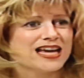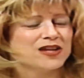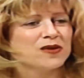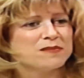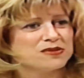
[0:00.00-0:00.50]
How
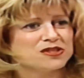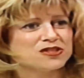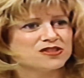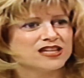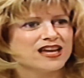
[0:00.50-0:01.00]
do I put the
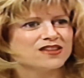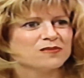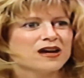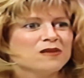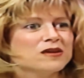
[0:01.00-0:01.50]
two together?
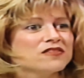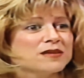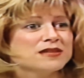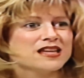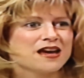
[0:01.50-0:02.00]
Well, what if I
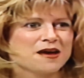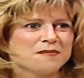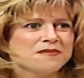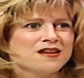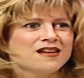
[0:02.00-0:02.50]
become